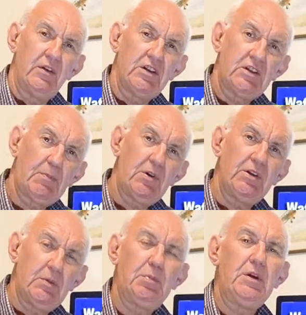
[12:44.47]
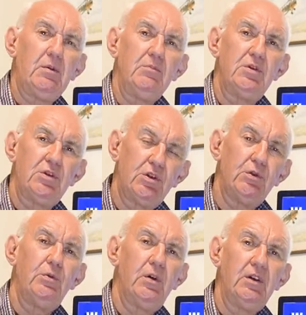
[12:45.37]
Spider Beams
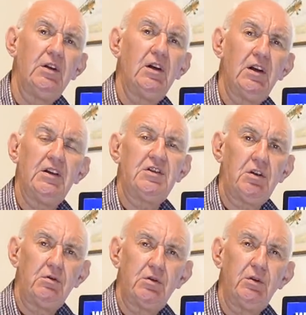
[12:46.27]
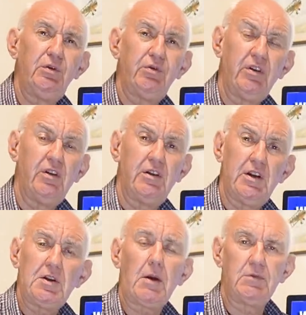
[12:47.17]
do a little SO239
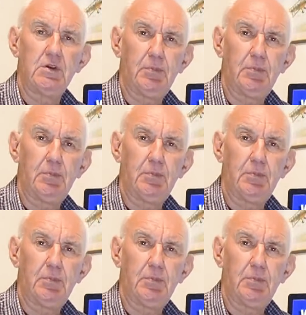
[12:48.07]
adapter